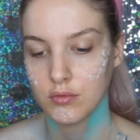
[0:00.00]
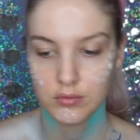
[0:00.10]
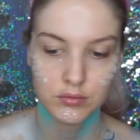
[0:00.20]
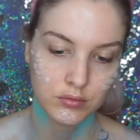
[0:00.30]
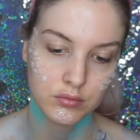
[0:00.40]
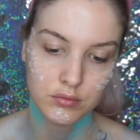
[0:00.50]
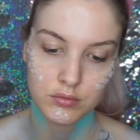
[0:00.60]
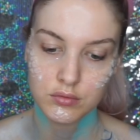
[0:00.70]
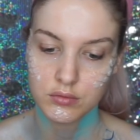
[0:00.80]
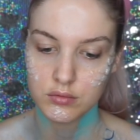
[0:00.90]

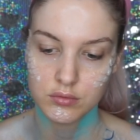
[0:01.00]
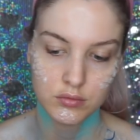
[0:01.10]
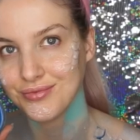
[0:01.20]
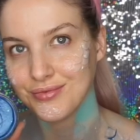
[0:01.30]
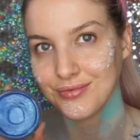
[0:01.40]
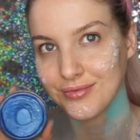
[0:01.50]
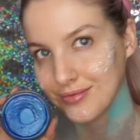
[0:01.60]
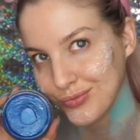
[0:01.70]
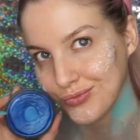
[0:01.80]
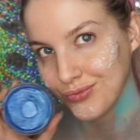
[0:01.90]

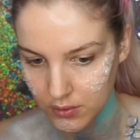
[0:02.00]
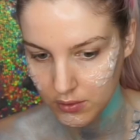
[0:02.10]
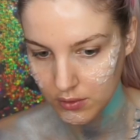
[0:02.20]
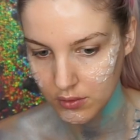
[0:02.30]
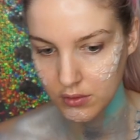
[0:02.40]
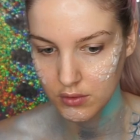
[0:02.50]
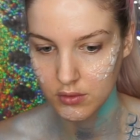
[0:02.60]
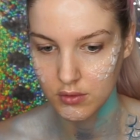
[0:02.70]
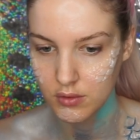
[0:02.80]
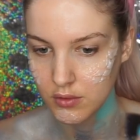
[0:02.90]

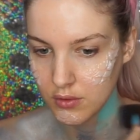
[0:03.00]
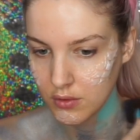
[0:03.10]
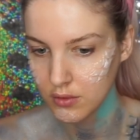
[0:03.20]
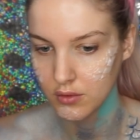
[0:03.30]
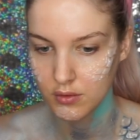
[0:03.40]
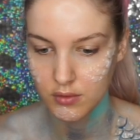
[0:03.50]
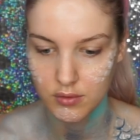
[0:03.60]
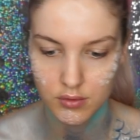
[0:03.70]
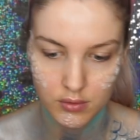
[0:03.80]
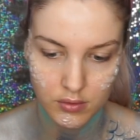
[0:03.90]

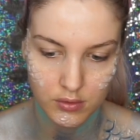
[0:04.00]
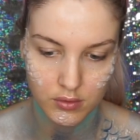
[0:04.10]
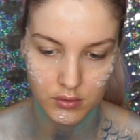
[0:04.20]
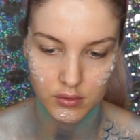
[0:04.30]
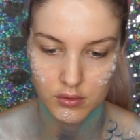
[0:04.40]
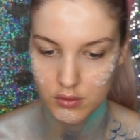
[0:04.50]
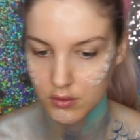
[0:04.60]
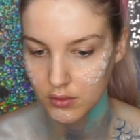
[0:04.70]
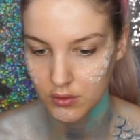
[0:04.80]
(silence)